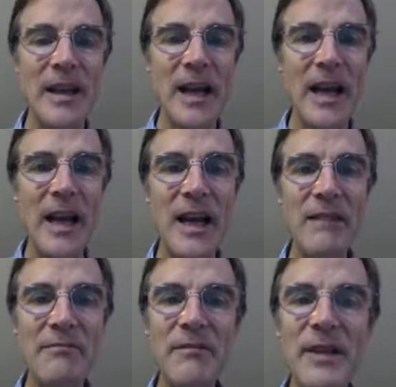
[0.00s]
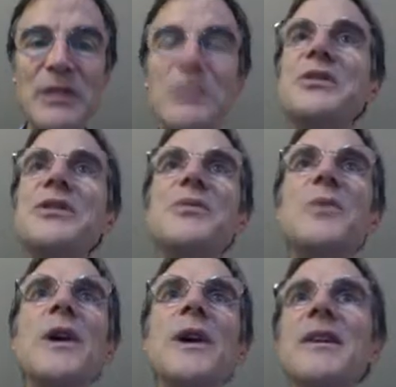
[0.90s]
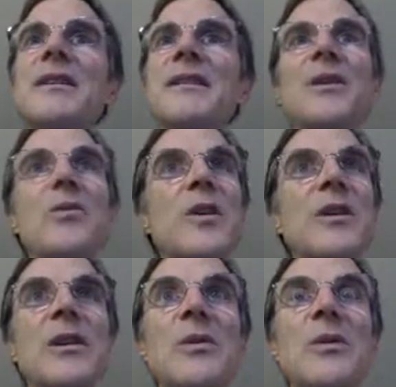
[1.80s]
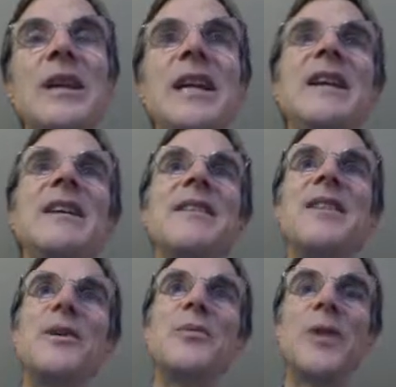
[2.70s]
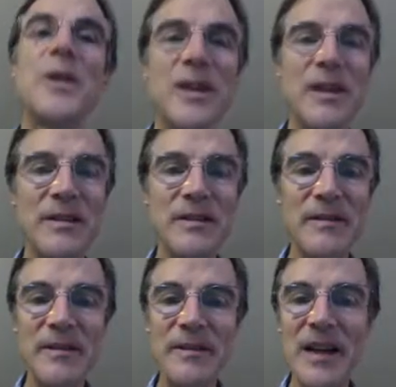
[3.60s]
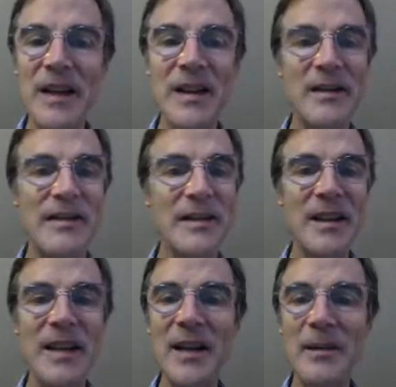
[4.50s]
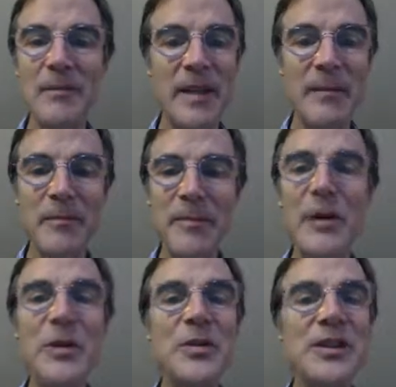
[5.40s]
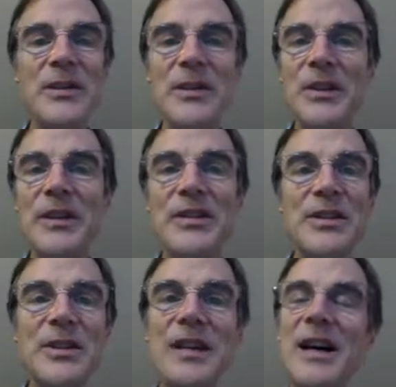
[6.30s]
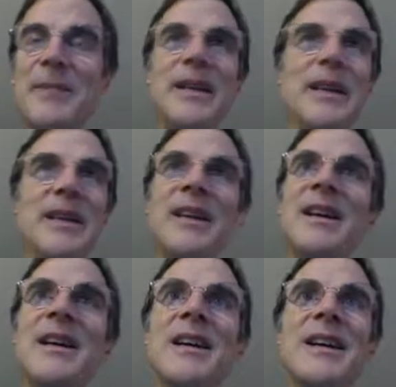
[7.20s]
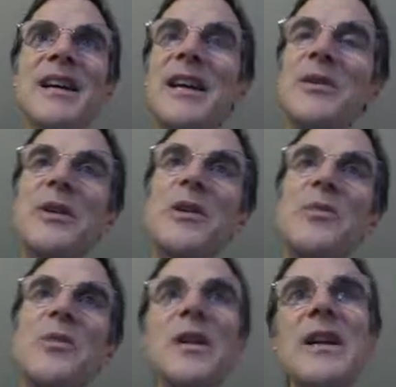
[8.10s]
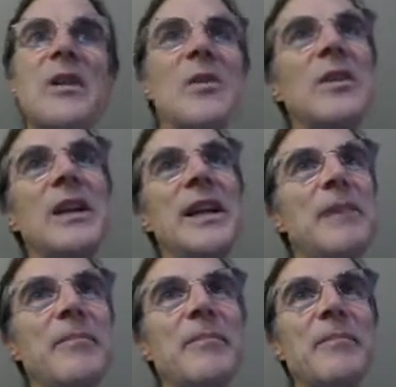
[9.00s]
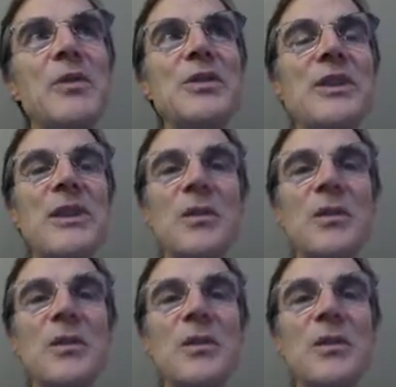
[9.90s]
and things will just work. They'll work locally, they'll work uh, in, a, in a post, so you can just copy, get your code working locally, post it on